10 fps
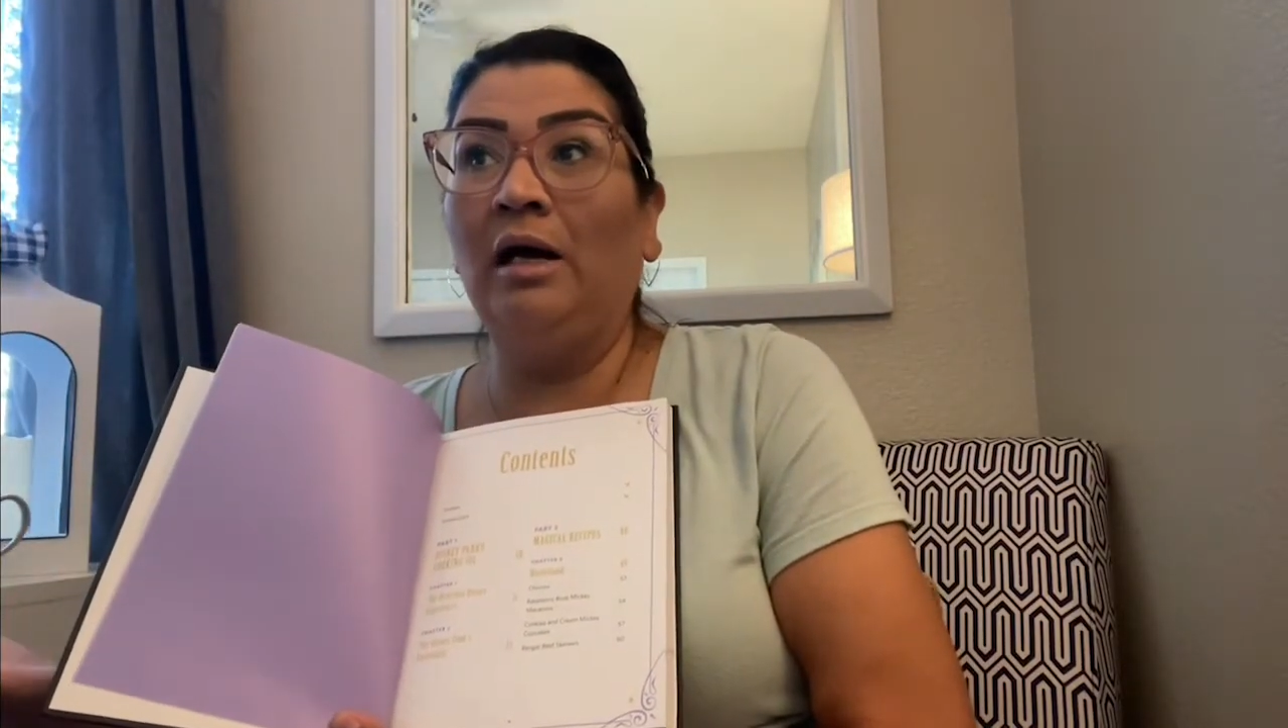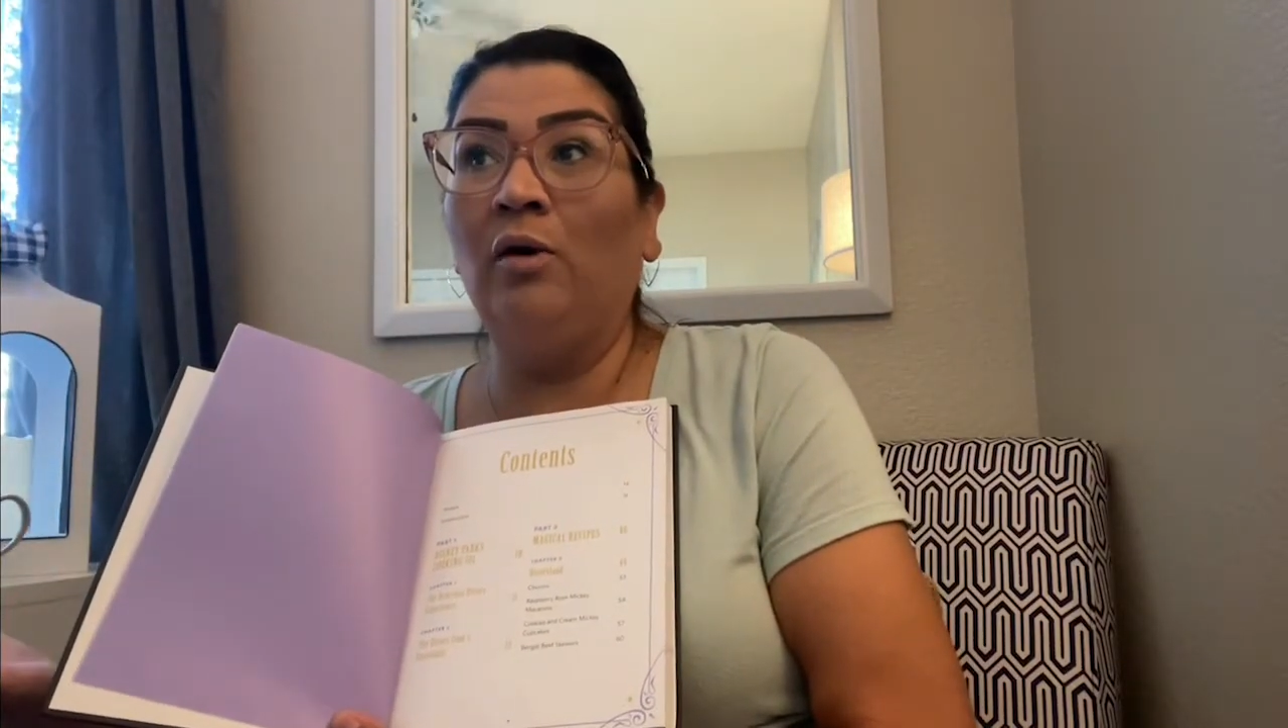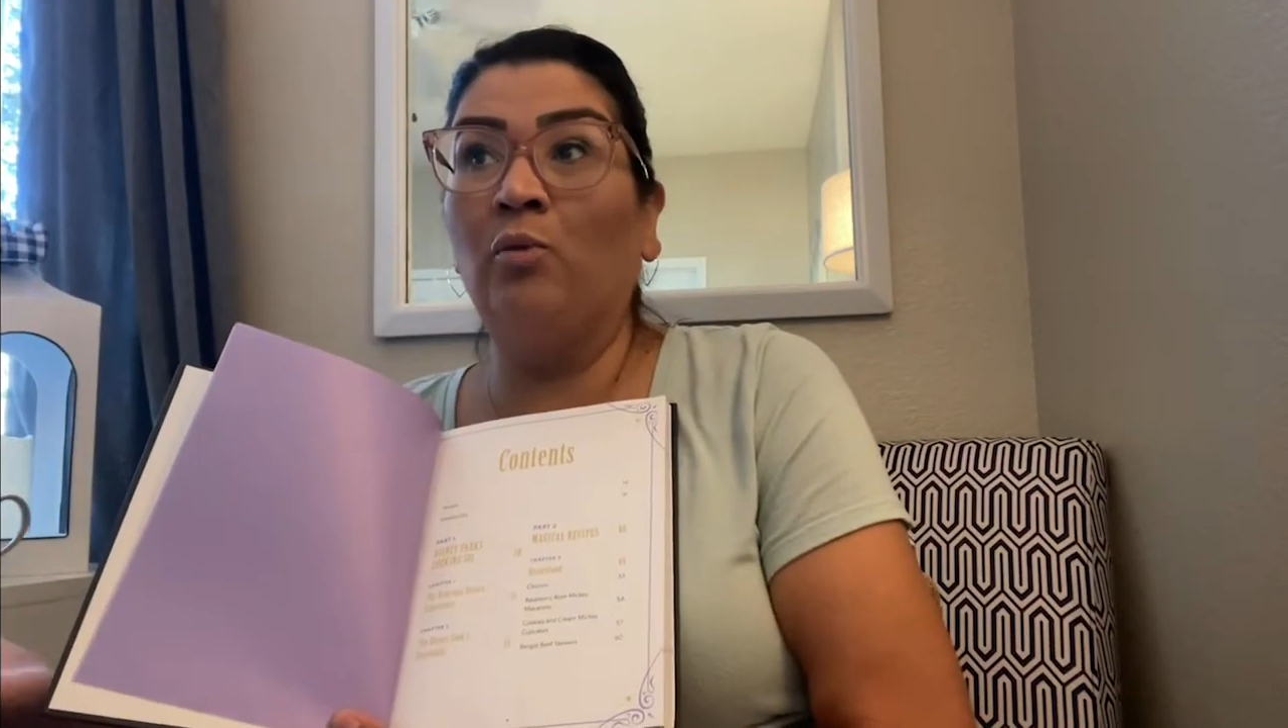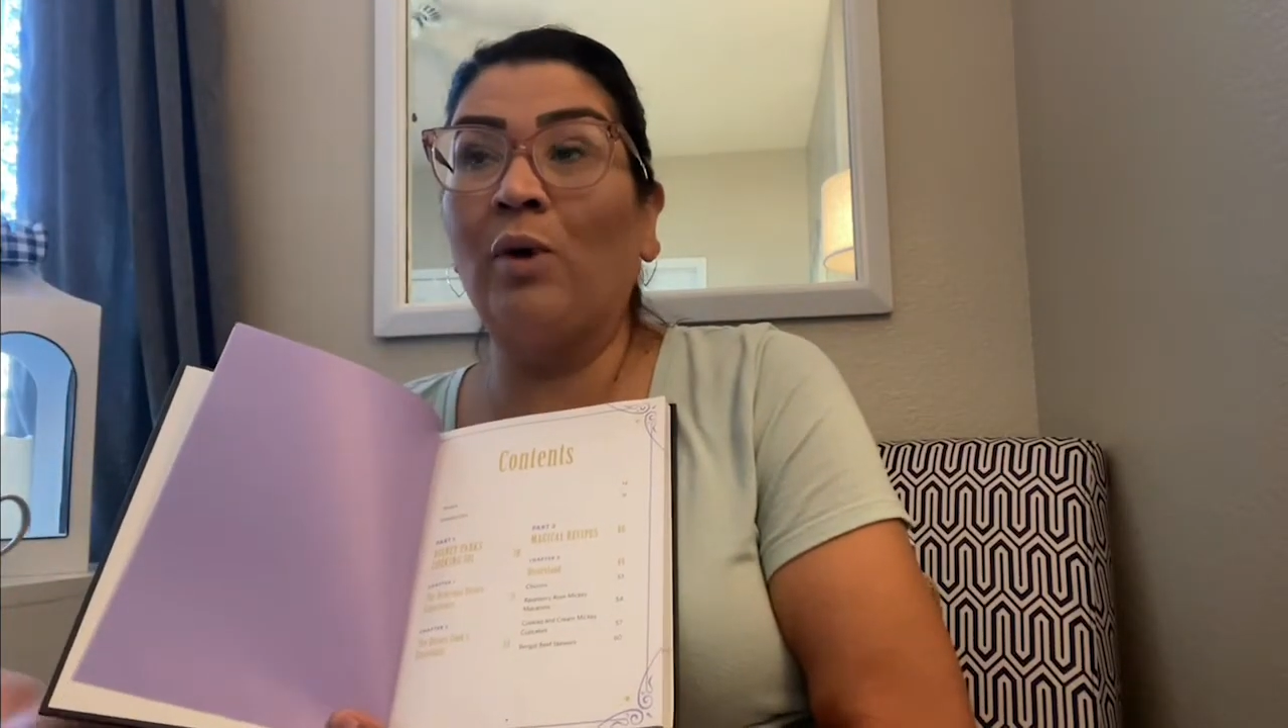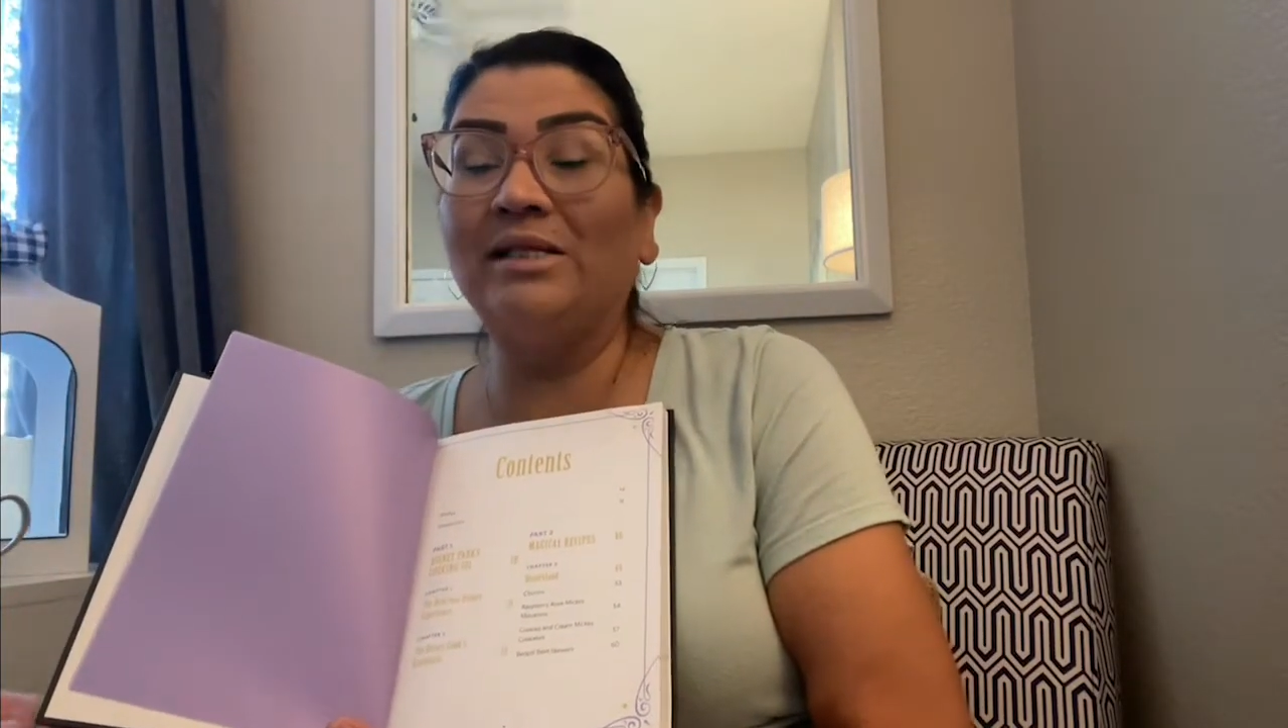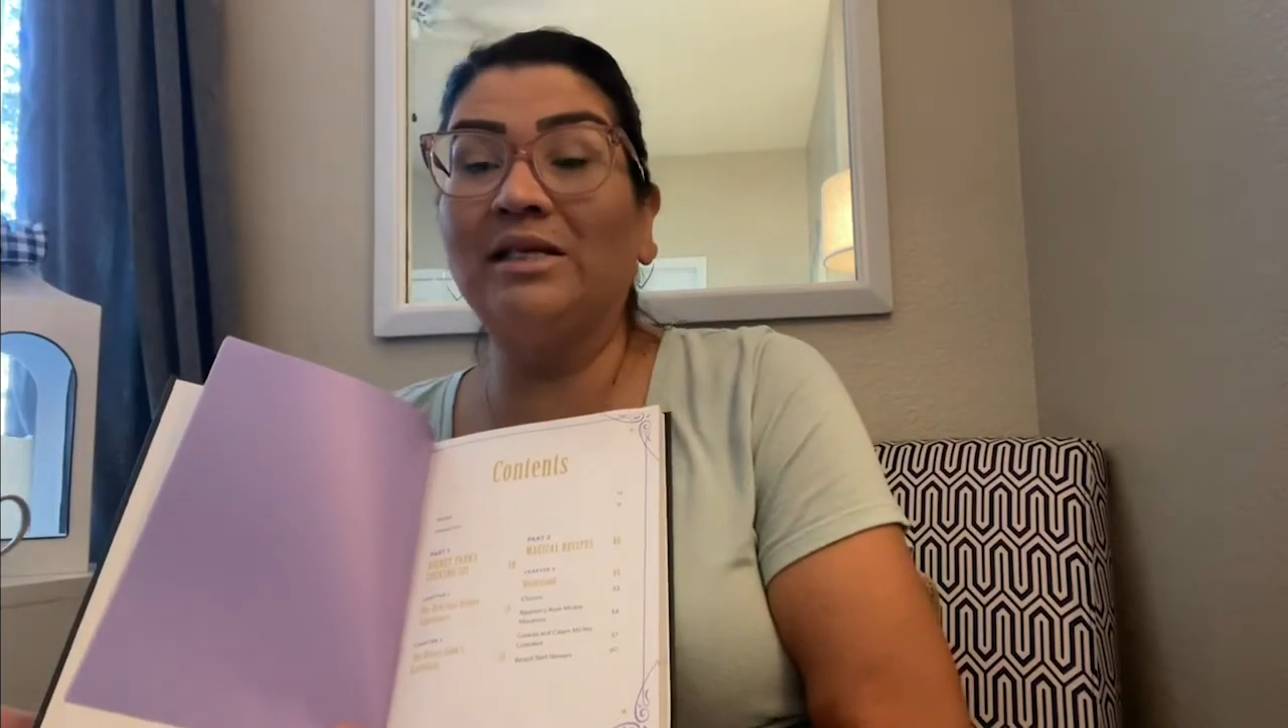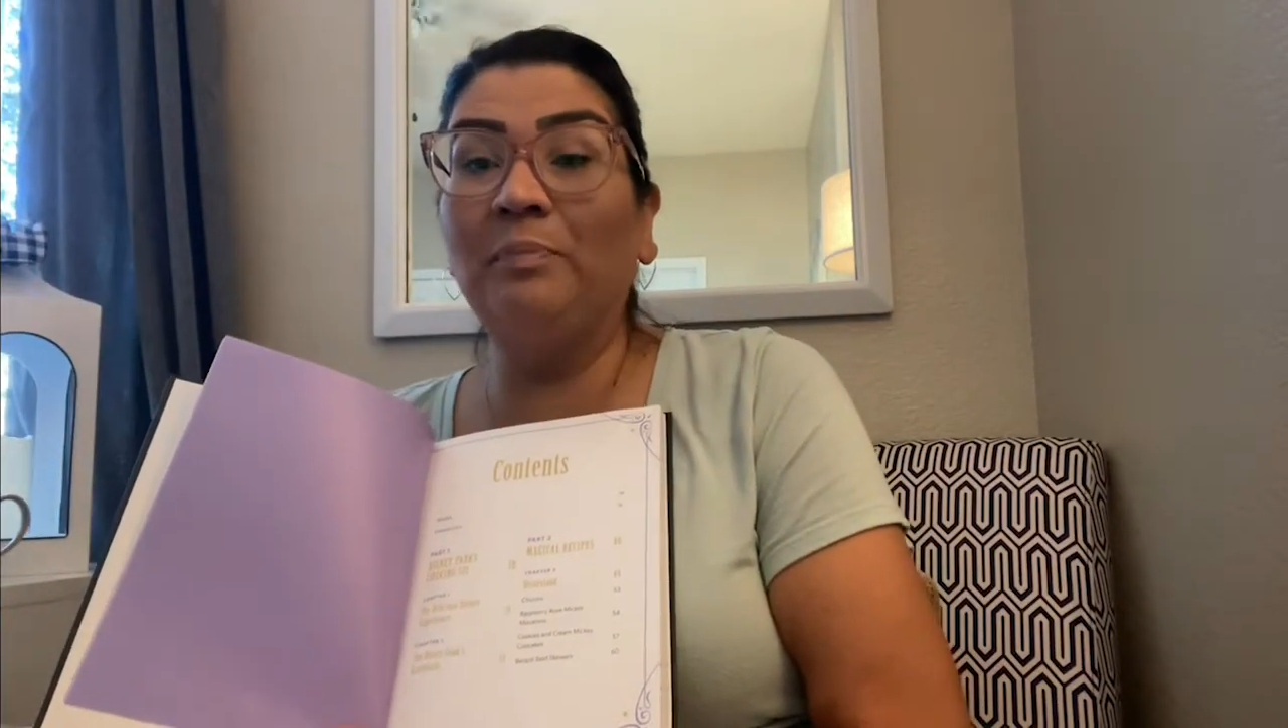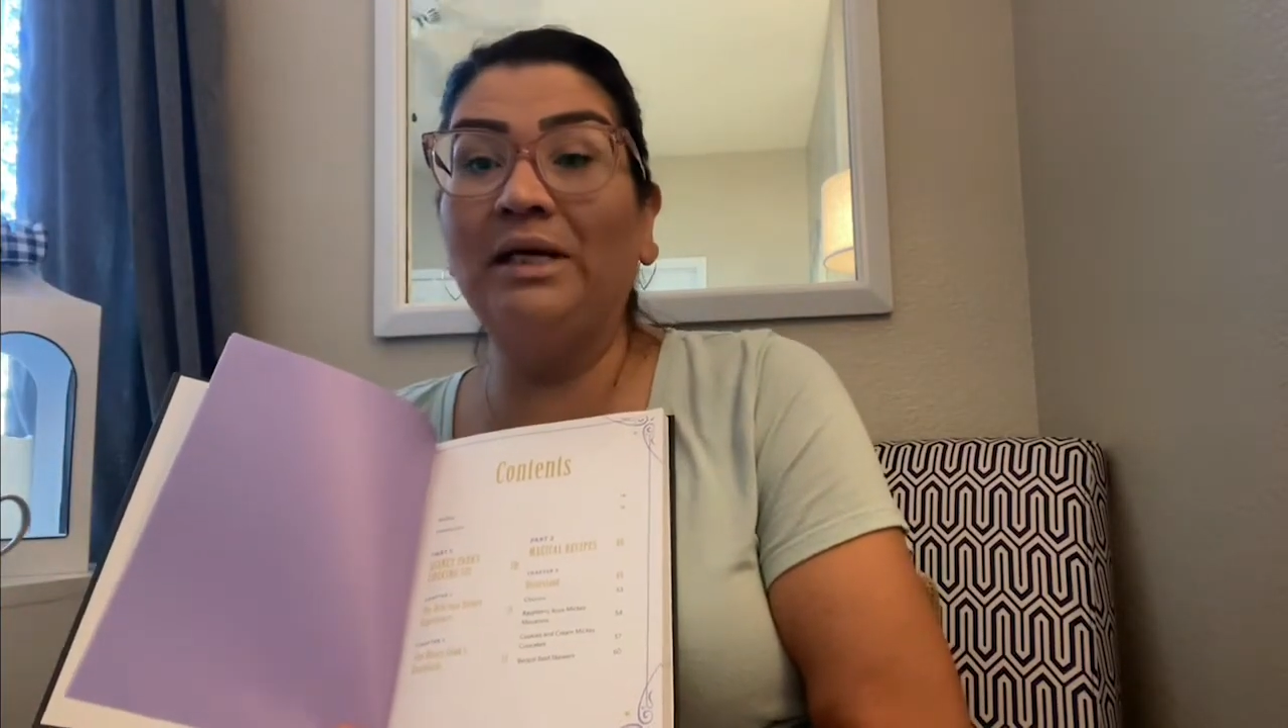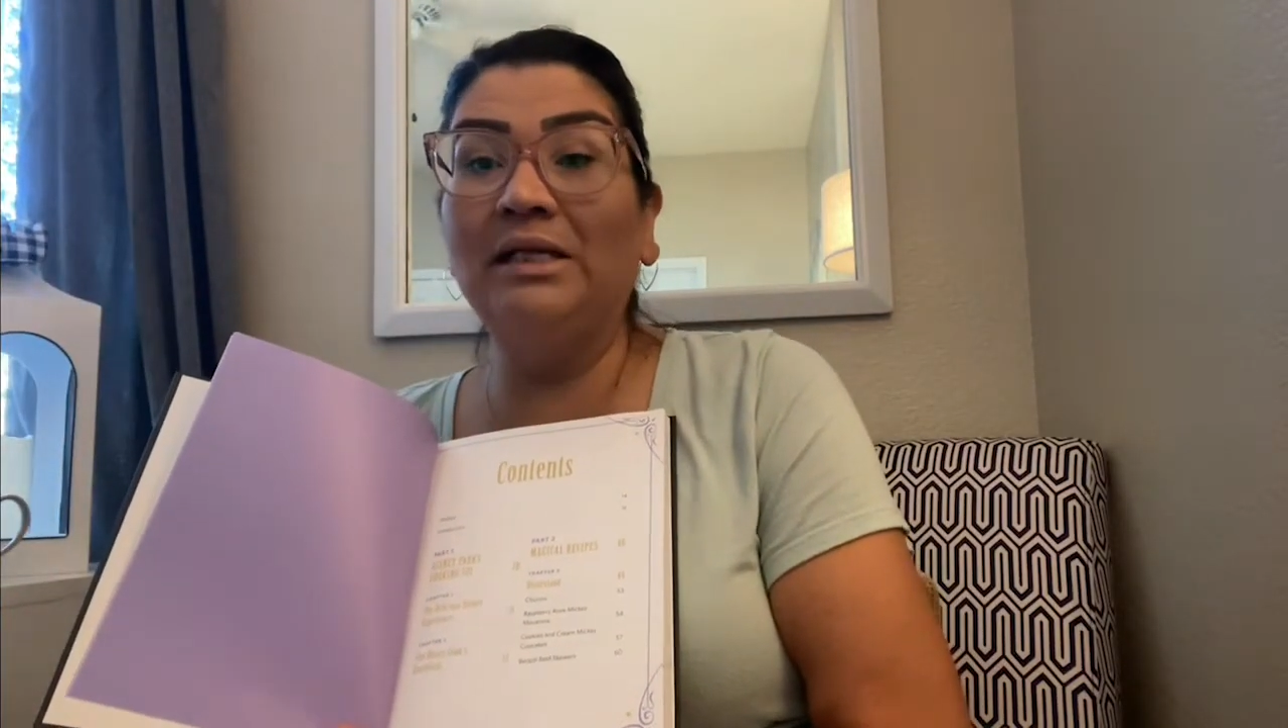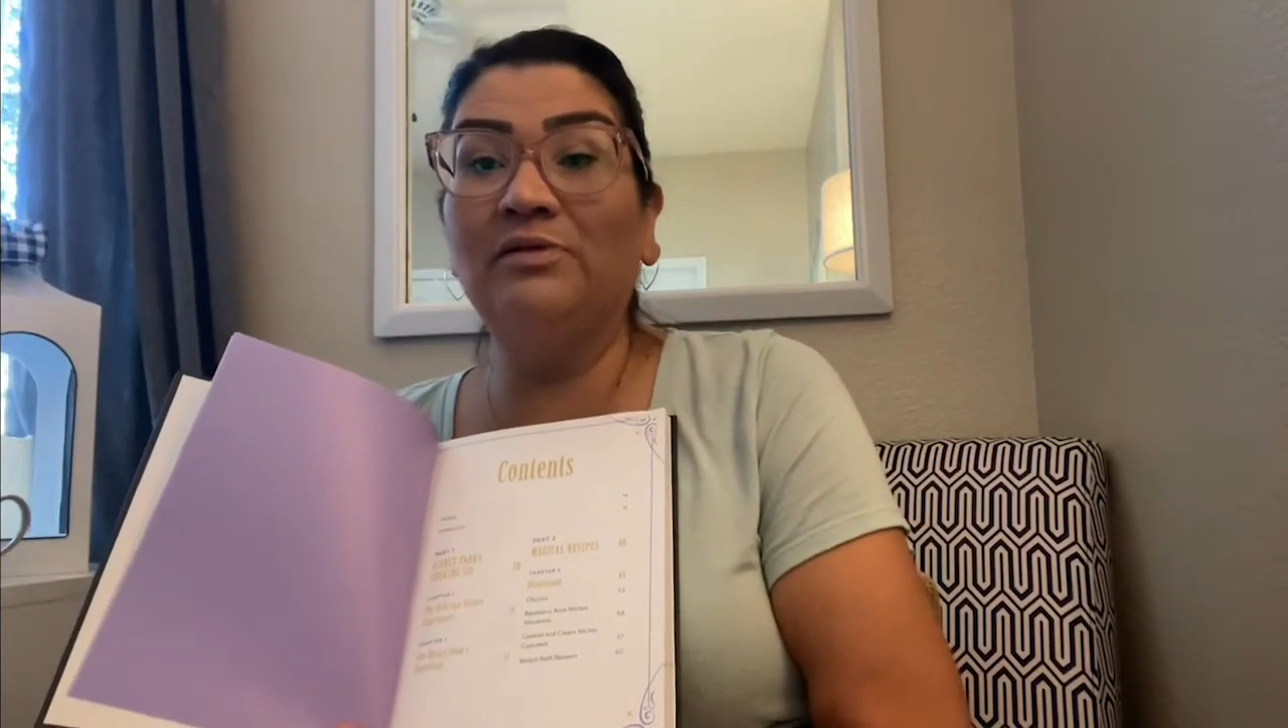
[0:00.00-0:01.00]

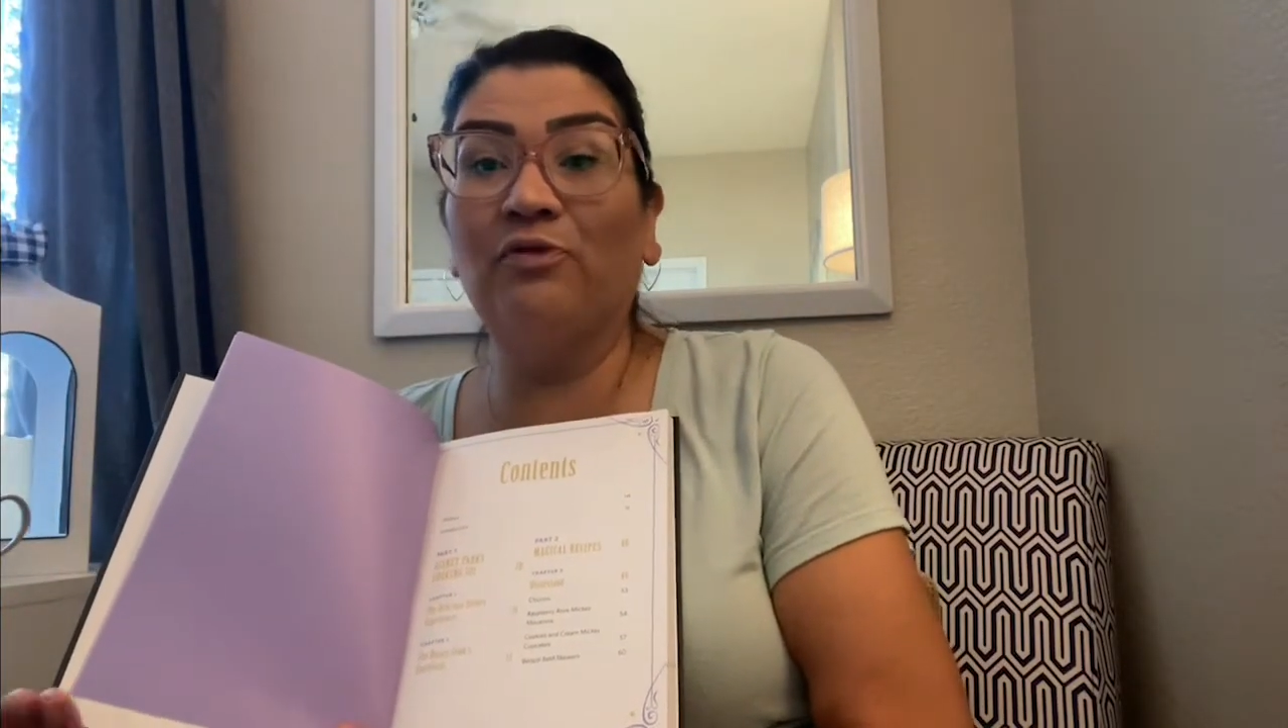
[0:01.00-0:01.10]
recipes